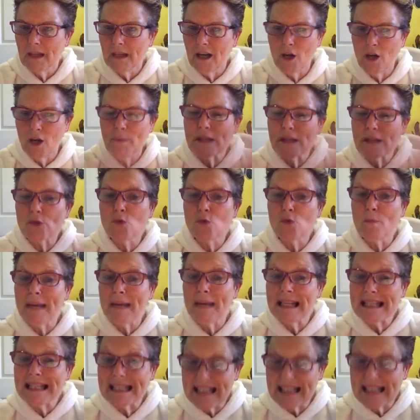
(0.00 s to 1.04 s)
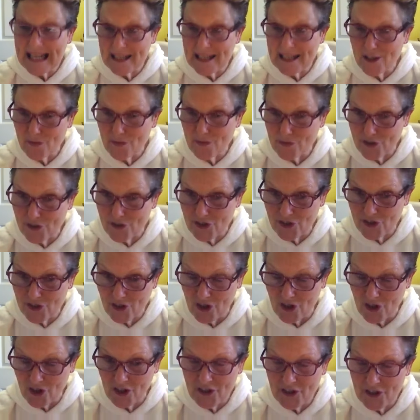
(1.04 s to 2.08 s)
hope that's all made sense for a
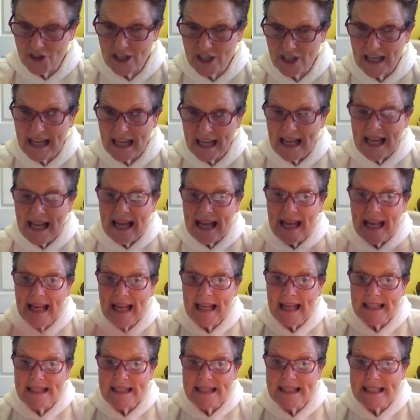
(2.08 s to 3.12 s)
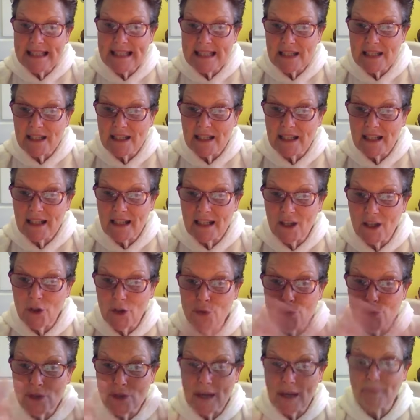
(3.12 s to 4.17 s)
start. And
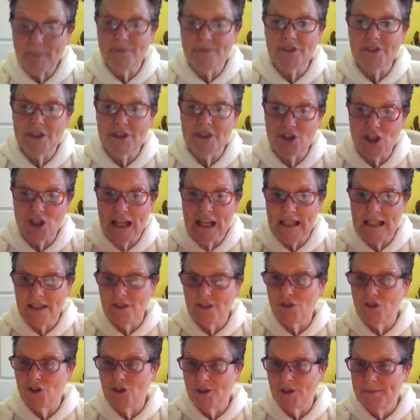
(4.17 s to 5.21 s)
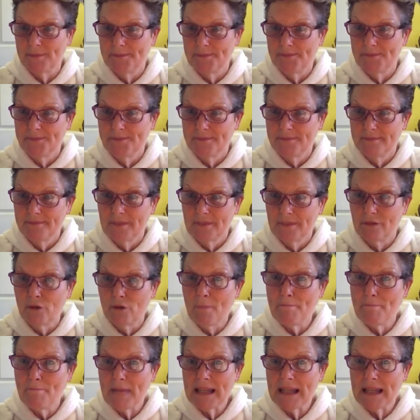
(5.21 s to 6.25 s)
who's up for the challenge? From
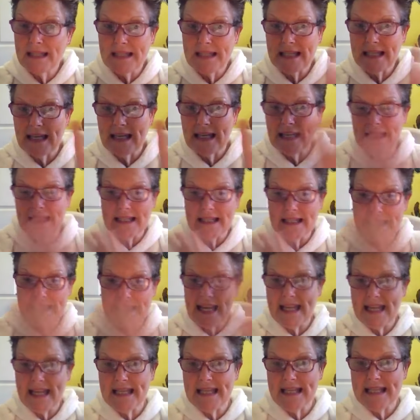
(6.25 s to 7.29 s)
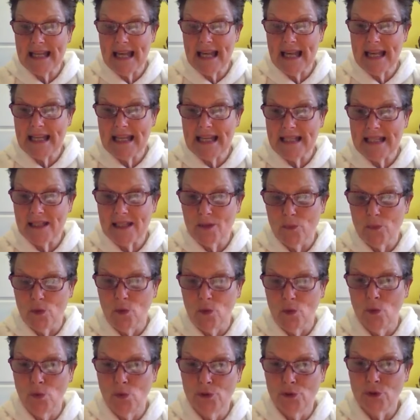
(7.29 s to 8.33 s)
Monday, 10 days, we'll
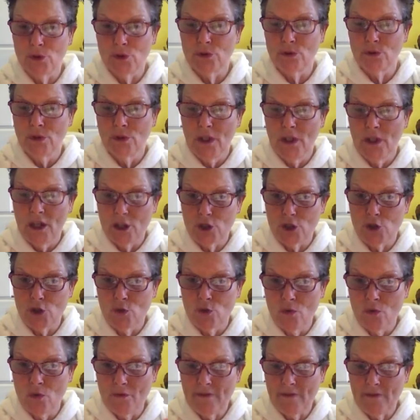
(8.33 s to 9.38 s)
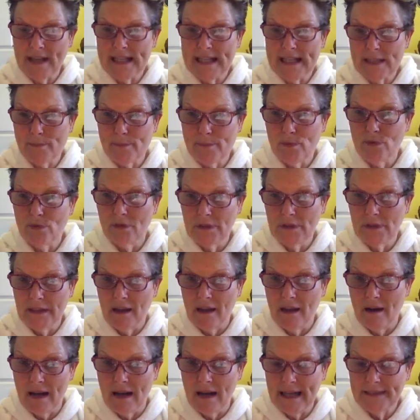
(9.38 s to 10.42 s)
all do a short Facebook
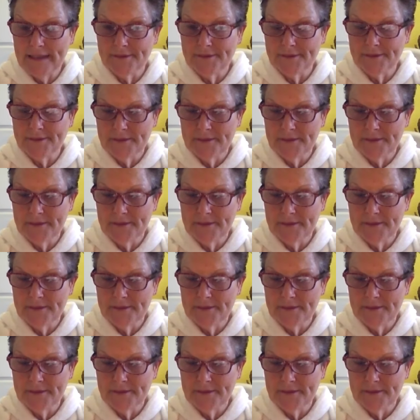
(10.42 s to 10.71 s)
Live.